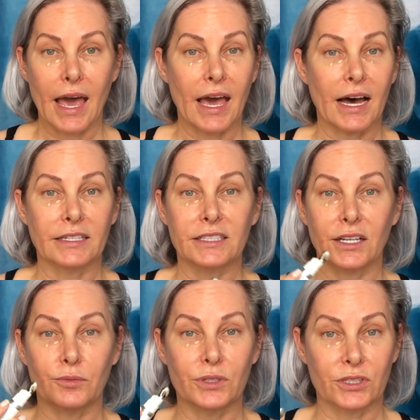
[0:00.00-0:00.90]
And
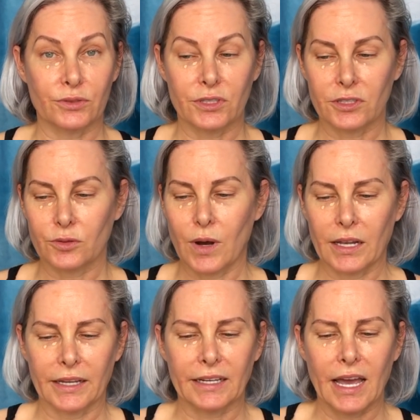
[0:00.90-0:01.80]
it reduces
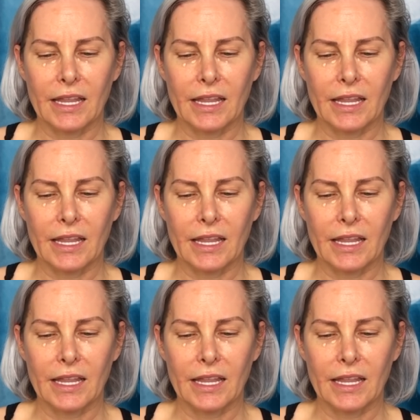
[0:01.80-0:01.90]
swelling.